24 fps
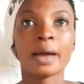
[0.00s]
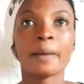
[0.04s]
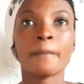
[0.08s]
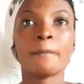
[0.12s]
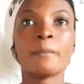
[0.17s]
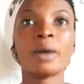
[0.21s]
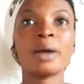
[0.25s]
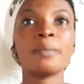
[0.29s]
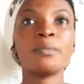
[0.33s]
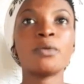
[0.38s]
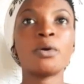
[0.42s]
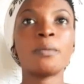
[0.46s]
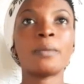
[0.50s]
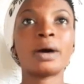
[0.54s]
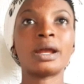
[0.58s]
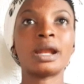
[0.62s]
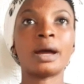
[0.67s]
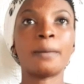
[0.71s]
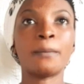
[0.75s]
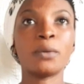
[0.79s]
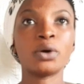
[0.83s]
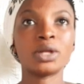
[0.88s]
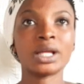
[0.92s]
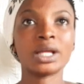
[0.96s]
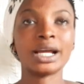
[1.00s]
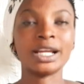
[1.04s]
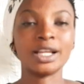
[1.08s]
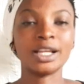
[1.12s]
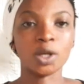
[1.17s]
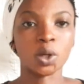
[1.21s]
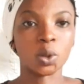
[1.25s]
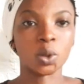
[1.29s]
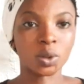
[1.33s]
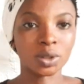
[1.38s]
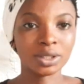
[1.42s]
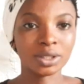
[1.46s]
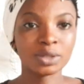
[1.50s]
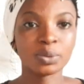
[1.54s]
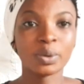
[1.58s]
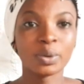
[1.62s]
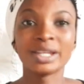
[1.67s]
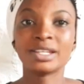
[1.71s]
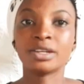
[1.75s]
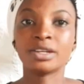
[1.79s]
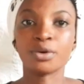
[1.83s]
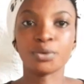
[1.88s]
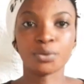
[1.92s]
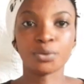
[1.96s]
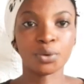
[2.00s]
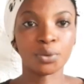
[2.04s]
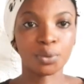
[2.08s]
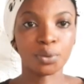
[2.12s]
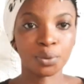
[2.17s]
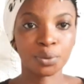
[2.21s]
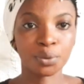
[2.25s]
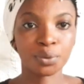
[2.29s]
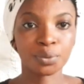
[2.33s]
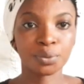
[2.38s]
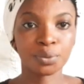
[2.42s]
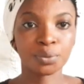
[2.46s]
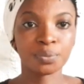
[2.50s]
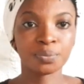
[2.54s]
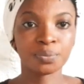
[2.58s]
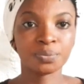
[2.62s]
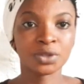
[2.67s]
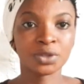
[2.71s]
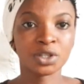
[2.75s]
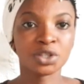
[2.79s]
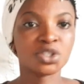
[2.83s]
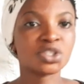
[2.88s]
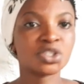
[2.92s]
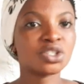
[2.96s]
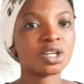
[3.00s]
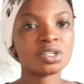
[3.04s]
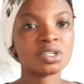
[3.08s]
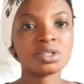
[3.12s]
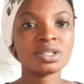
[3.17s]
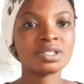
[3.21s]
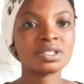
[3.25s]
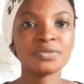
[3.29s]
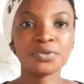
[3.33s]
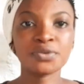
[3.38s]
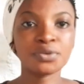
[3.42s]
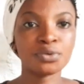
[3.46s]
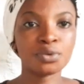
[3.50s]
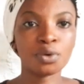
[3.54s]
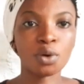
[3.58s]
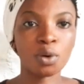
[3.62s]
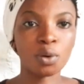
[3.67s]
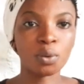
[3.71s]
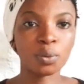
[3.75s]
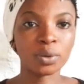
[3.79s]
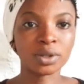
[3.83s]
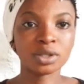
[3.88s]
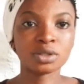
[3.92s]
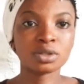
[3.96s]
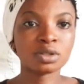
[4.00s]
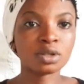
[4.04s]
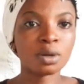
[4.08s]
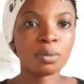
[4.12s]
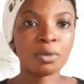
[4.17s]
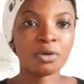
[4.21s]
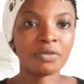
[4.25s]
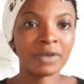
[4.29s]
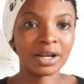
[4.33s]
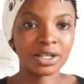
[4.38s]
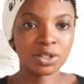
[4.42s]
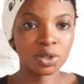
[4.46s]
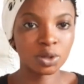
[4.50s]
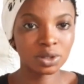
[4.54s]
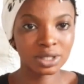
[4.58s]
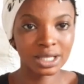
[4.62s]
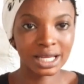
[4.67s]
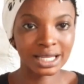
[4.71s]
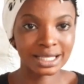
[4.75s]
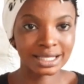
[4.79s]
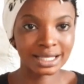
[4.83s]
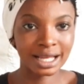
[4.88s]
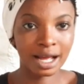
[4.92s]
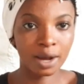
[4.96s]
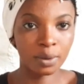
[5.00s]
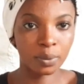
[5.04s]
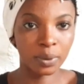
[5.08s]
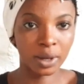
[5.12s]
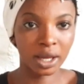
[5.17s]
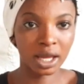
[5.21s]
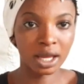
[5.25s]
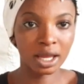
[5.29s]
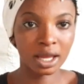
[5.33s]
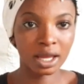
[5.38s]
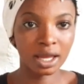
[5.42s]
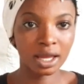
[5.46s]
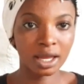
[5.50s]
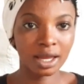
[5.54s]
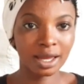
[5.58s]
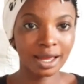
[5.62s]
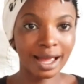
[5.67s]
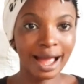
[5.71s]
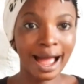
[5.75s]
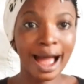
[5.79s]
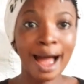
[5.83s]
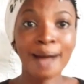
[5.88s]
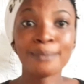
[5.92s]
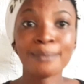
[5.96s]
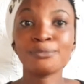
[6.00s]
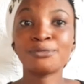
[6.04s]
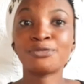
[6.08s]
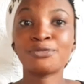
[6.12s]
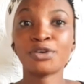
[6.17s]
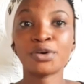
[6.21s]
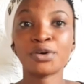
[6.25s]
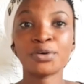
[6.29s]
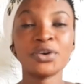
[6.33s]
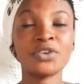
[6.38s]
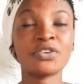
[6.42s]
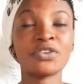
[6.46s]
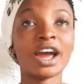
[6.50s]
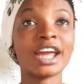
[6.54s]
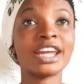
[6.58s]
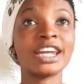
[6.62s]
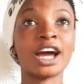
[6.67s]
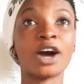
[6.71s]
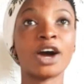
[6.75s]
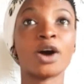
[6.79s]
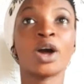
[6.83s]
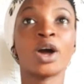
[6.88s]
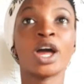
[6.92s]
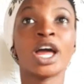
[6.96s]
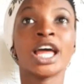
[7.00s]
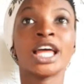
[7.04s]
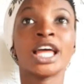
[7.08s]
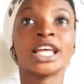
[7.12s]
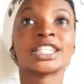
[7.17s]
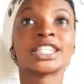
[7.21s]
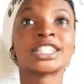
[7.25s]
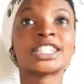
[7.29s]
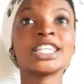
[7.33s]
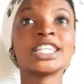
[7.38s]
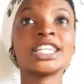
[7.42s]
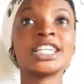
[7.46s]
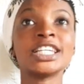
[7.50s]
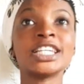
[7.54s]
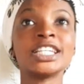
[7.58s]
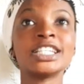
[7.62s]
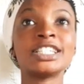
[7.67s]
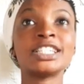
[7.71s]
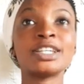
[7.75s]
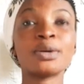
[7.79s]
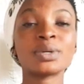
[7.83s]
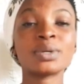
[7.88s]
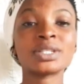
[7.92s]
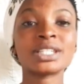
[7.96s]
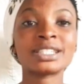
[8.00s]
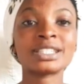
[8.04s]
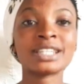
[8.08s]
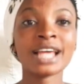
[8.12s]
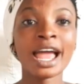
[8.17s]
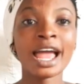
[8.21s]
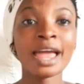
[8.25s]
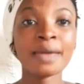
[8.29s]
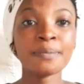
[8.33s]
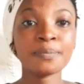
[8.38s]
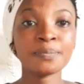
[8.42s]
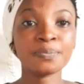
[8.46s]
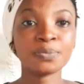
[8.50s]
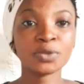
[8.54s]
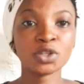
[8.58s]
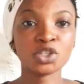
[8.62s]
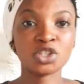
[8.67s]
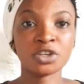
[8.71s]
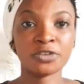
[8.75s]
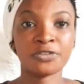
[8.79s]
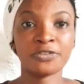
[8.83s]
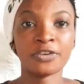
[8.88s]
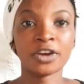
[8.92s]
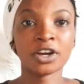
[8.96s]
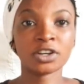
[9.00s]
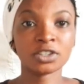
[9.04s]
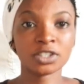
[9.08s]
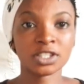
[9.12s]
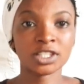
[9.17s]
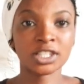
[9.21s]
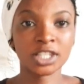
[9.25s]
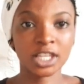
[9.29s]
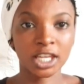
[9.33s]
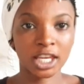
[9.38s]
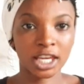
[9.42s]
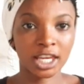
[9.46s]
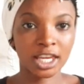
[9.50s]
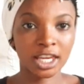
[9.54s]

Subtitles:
my mom and her mother-in-law, the way they roll, she does not even roll with some of her daughters that way. I'm for real right now. See, there was a time she fell sick,